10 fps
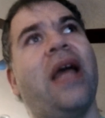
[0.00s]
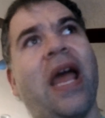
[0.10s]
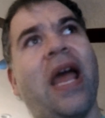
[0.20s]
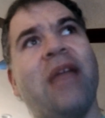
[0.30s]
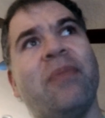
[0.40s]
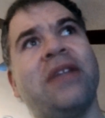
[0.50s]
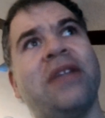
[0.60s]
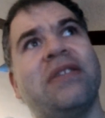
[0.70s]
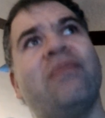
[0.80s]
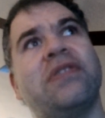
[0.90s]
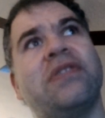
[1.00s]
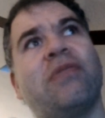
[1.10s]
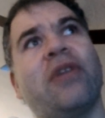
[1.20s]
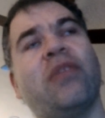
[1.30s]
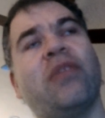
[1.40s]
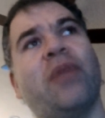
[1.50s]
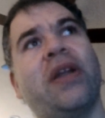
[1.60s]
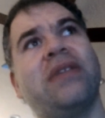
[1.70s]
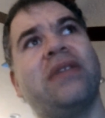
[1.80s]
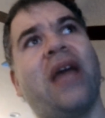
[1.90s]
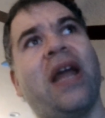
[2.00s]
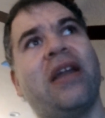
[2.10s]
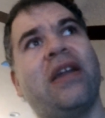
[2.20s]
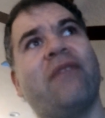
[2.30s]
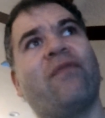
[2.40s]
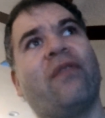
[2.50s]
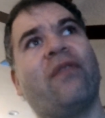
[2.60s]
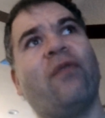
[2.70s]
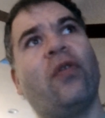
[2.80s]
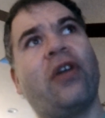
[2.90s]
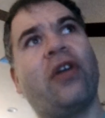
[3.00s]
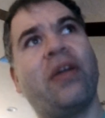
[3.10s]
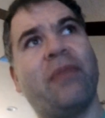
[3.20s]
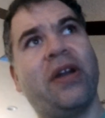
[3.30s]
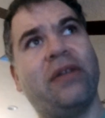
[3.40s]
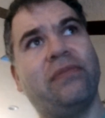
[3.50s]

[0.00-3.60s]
8 minutes of those 22 minutes added in for a full 30-minute